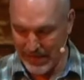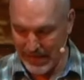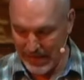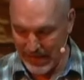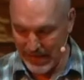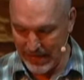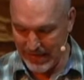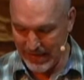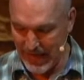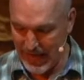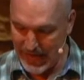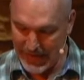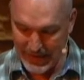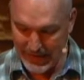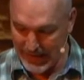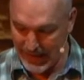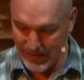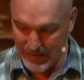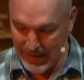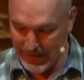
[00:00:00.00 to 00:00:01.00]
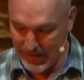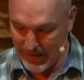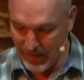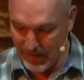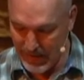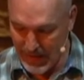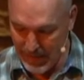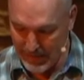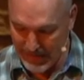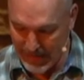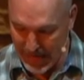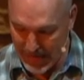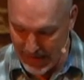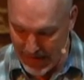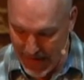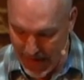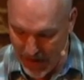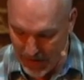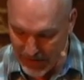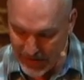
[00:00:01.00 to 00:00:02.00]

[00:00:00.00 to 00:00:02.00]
and he's saying it's going to be turned upside down.